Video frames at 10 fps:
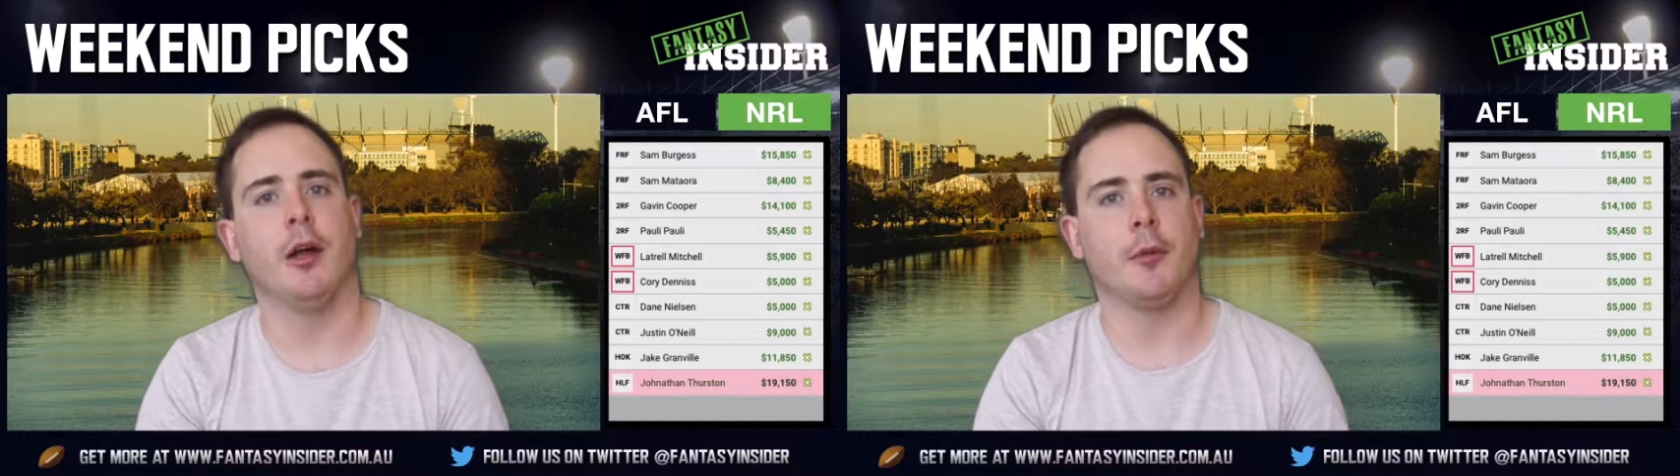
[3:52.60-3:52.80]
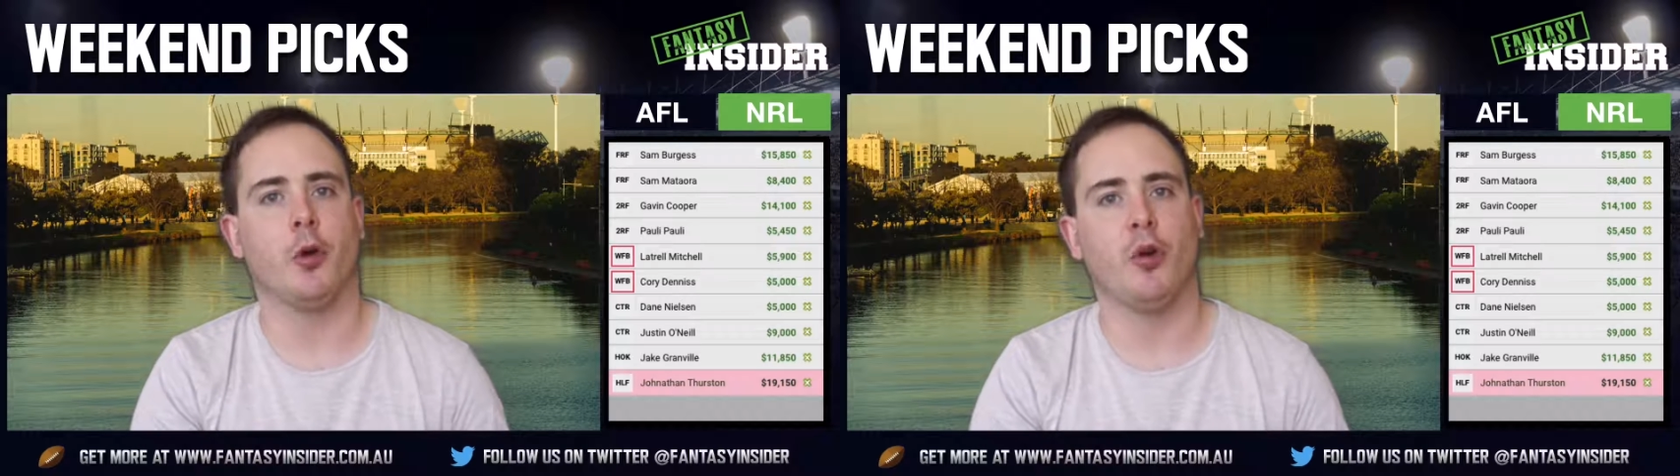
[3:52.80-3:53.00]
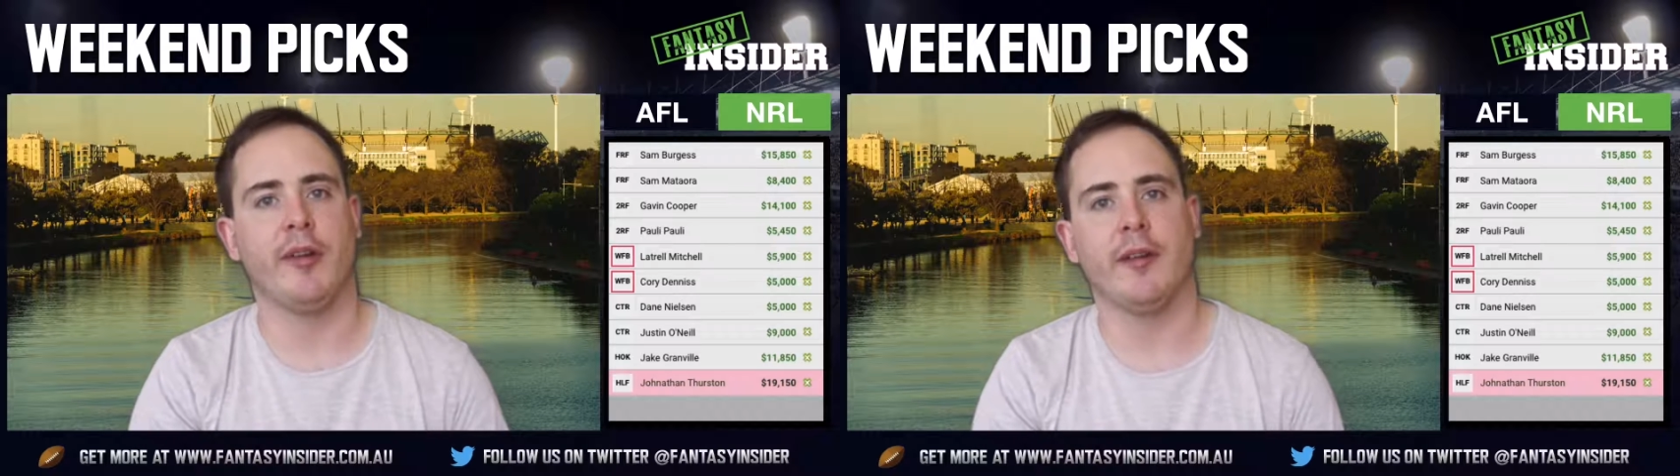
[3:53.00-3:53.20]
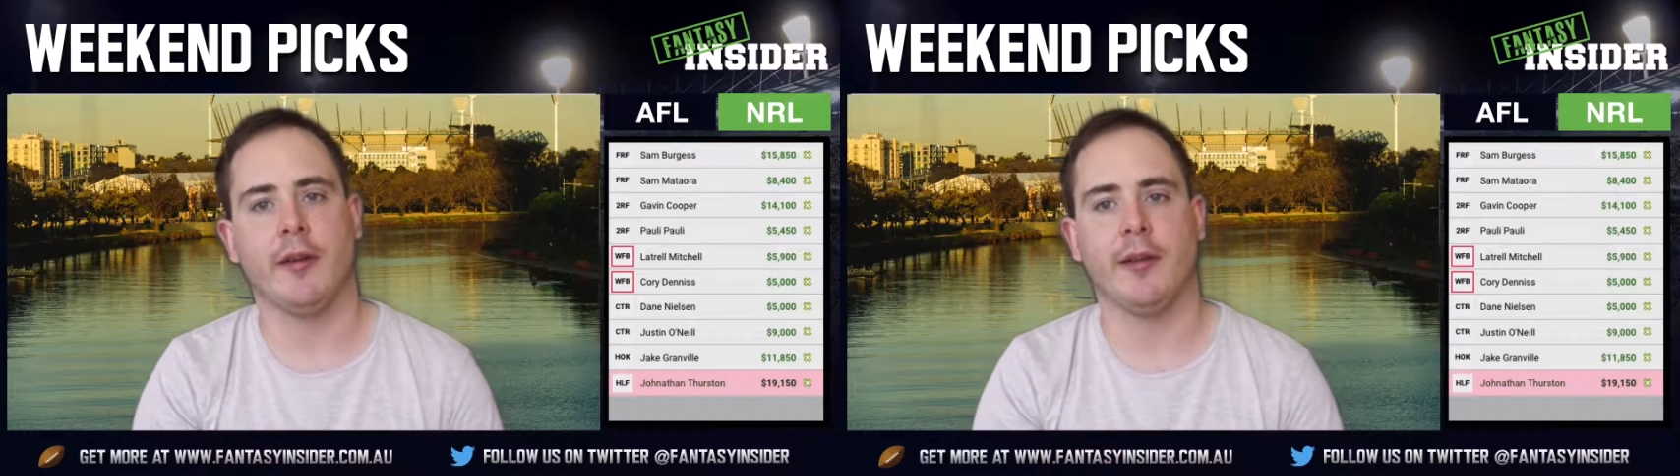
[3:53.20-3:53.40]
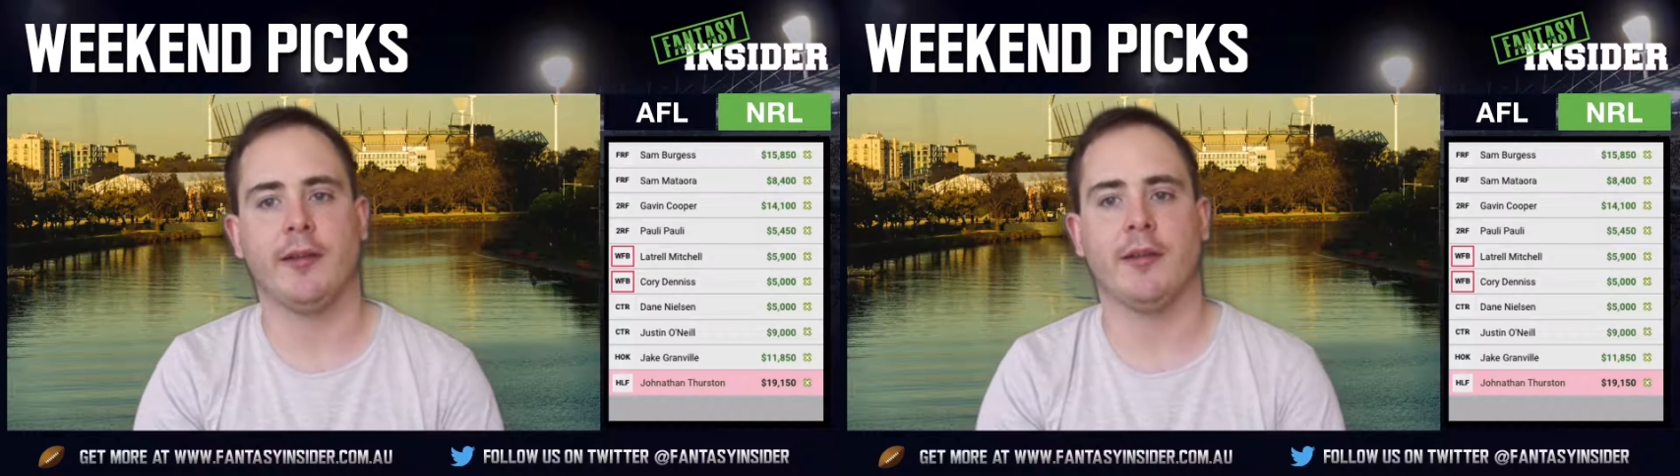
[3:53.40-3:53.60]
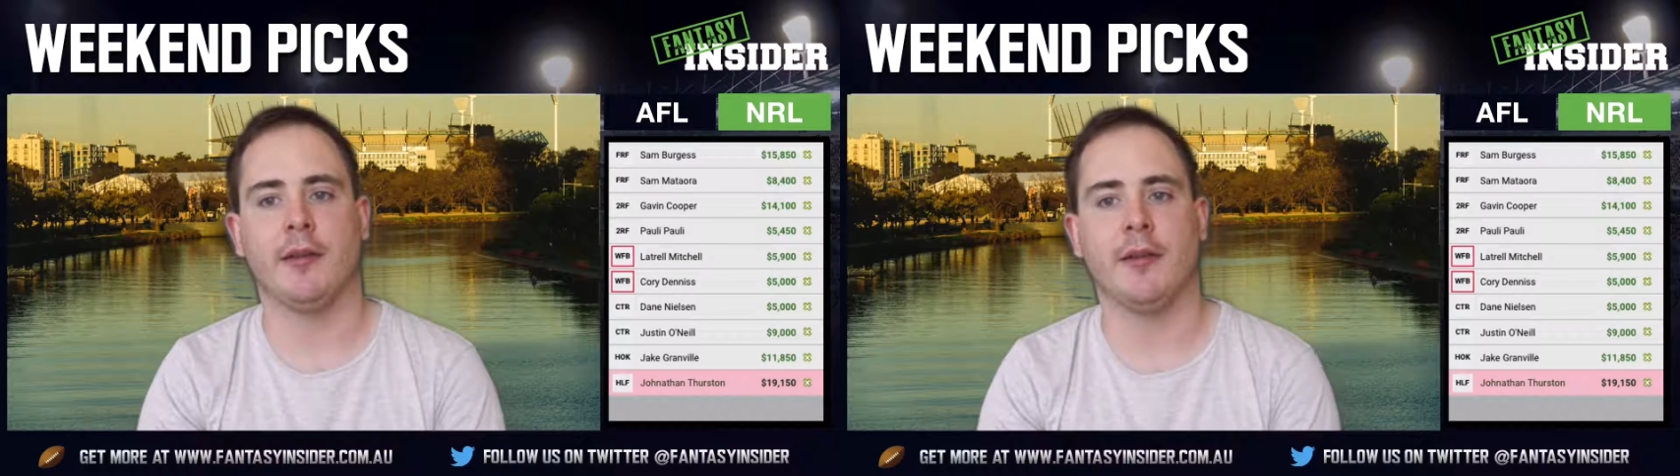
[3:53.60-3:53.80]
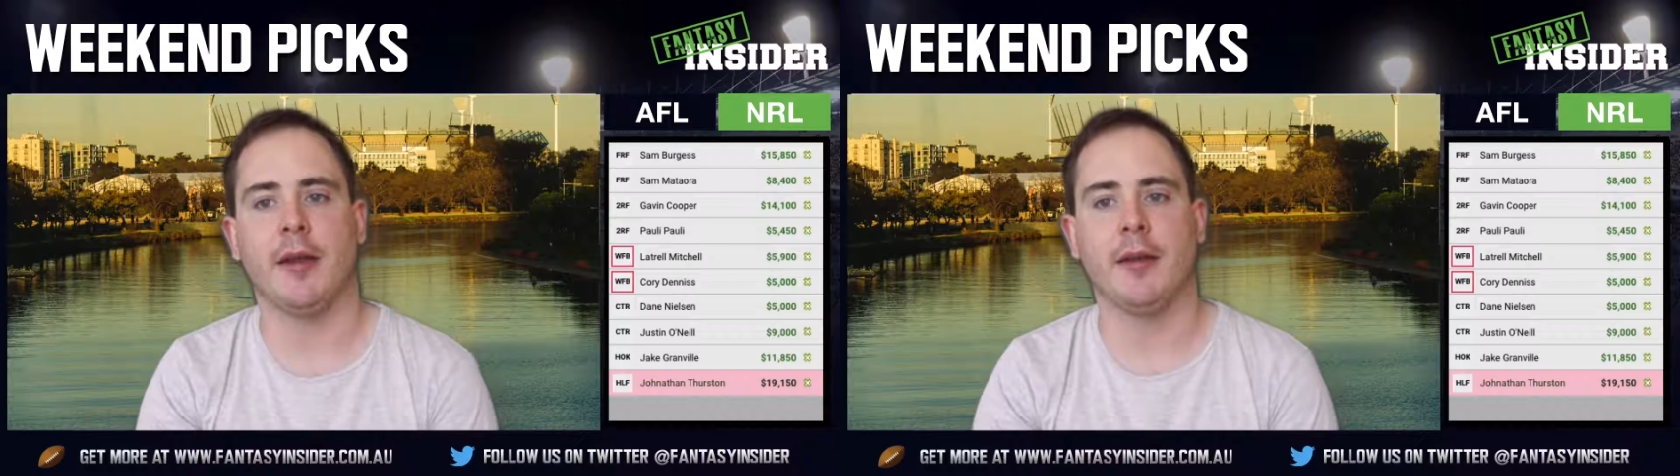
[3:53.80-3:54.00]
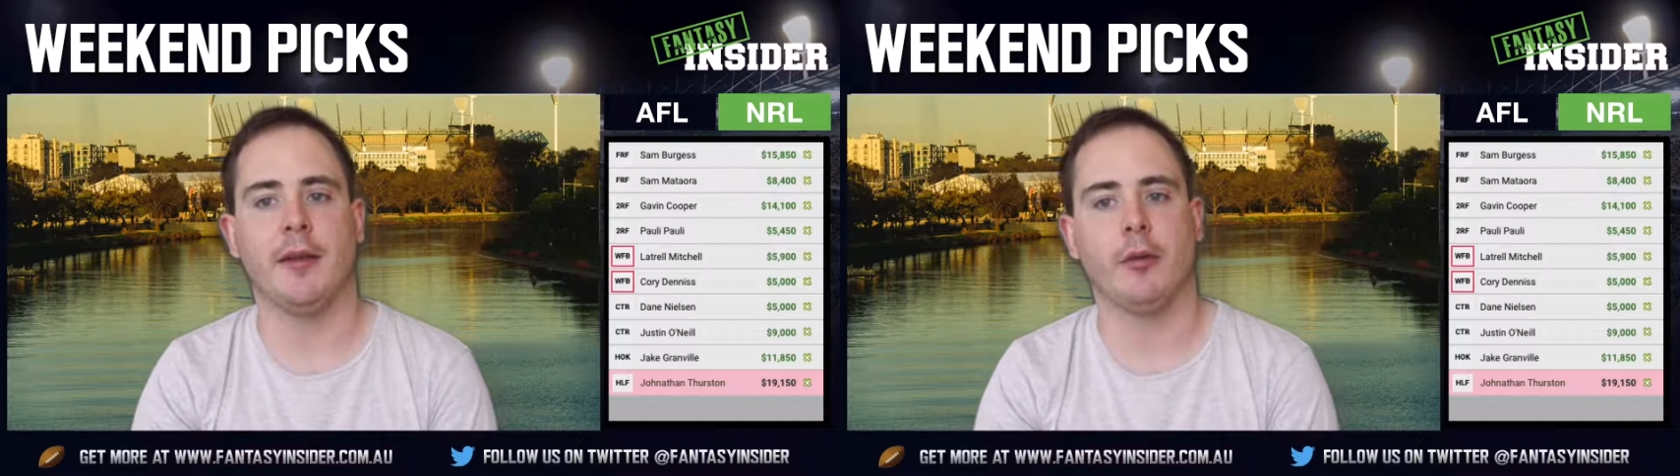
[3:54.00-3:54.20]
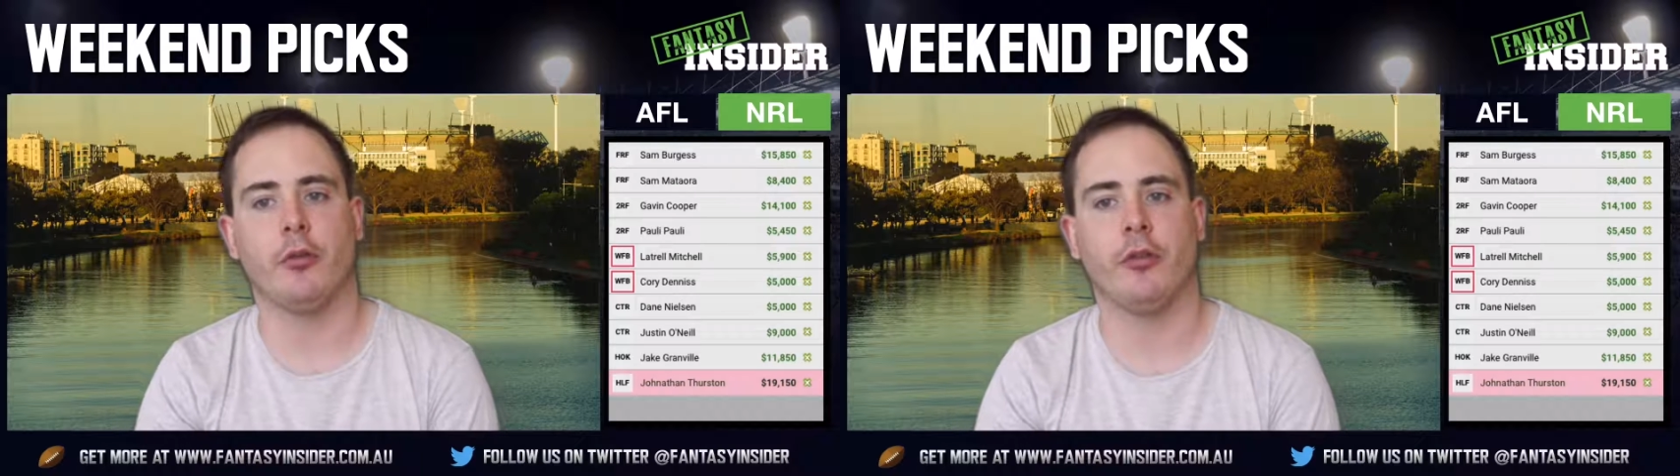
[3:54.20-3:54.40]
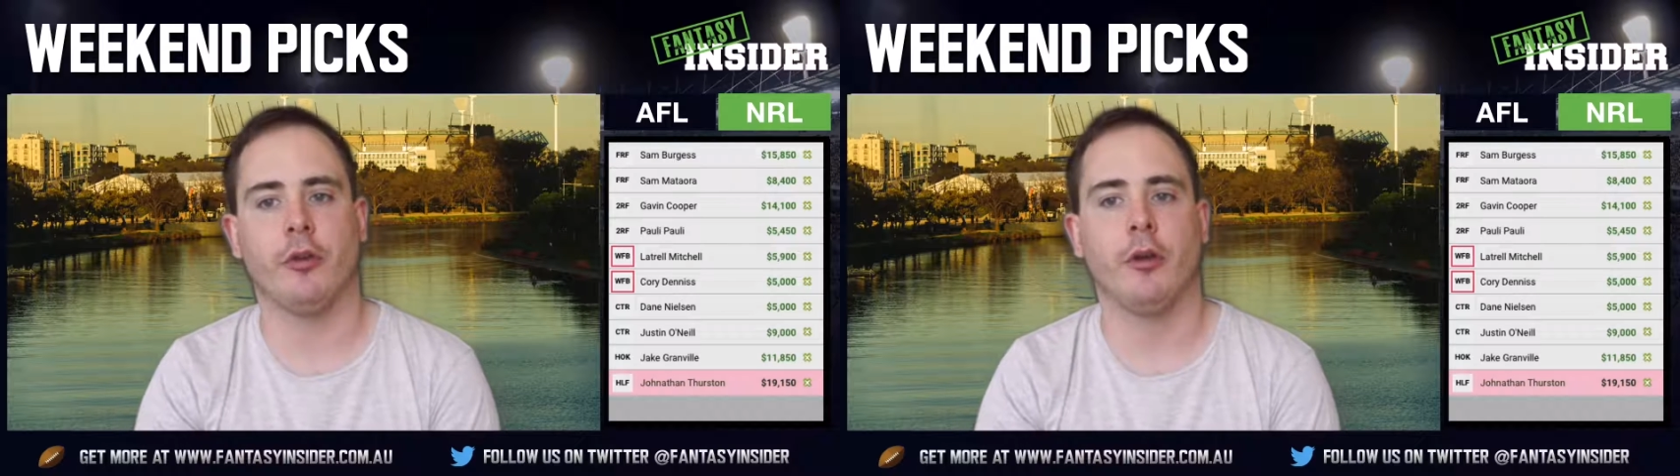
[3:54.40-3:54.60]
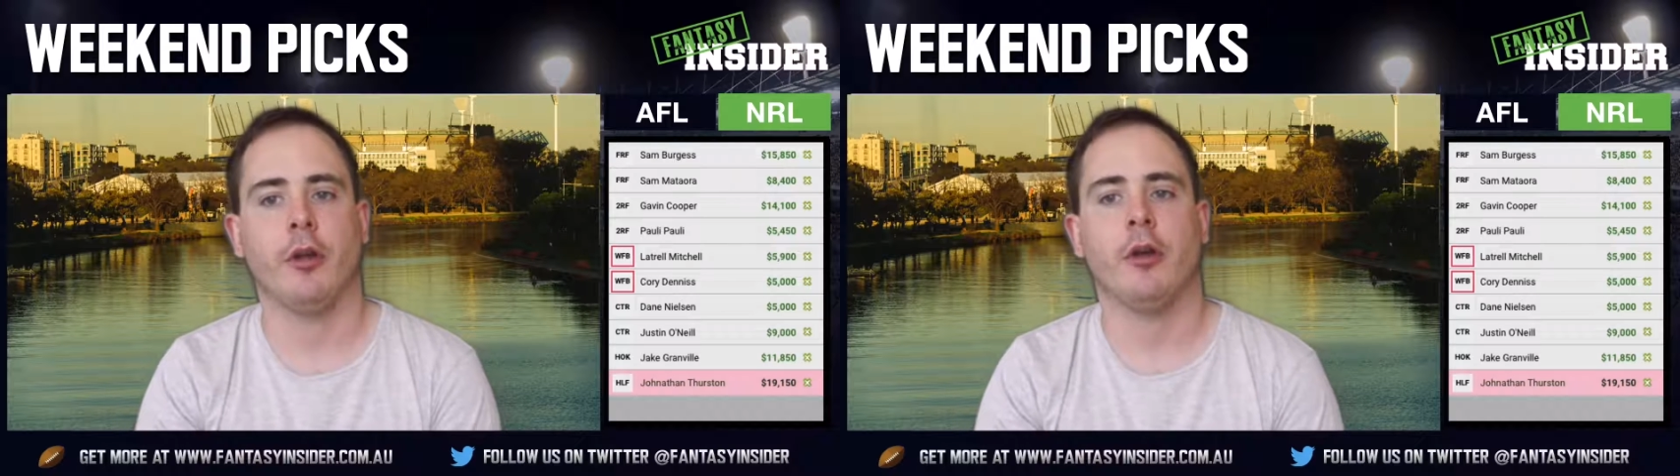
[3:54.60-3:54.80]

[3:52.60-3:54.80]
Corey Niss and Dane Nielsen,